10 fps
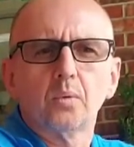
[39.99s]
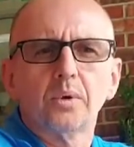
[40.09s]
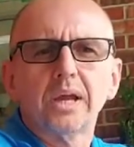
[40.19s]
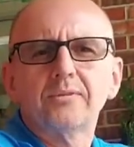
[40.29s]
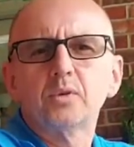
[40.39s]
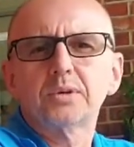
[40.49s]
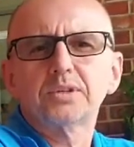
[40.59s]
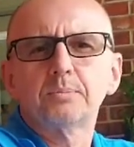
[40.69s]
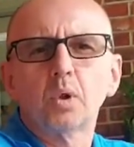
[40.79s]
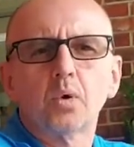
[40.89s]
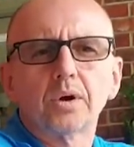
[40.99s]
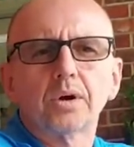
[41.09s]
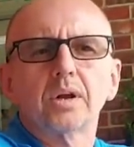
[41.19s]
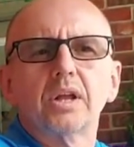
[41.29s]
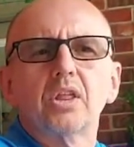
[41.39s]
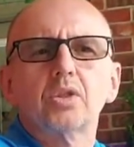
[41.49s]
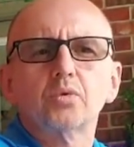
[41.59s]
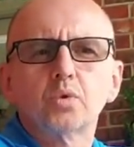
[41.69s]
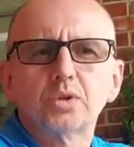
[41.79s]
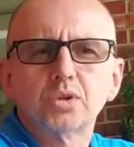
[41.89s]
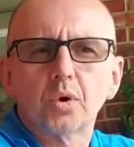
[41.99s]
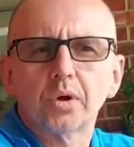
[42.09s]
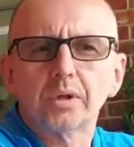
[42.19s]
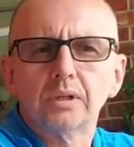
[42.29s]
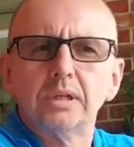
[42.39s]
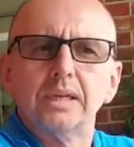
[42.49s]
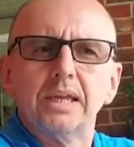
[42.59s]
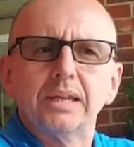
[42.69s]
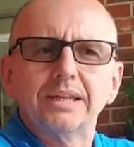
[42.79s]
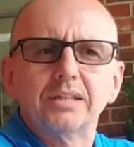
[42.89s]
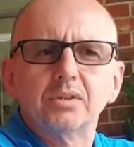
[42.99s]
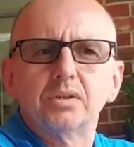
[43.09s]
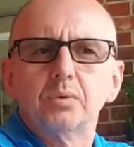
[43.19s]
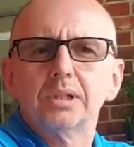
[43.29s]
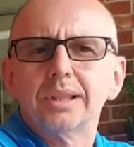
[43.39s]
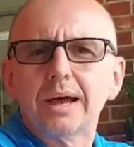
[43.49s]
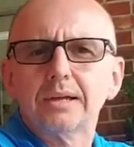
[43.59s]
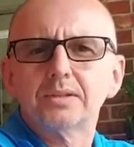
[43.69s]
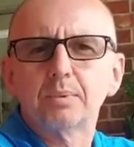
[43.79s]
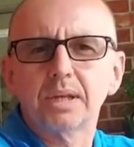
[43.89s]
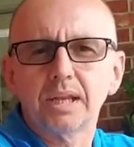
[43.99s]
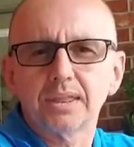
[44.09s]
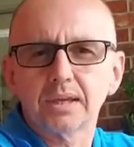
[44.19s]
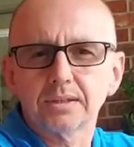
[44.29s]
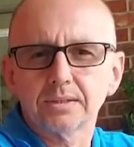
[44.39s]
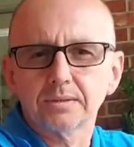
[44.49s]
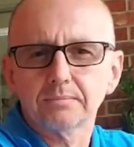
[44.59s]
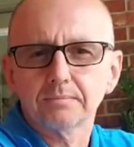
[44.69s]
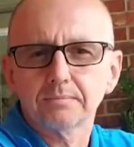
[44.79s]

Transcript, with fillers: We have to explore through the soil and into what lies beneath us.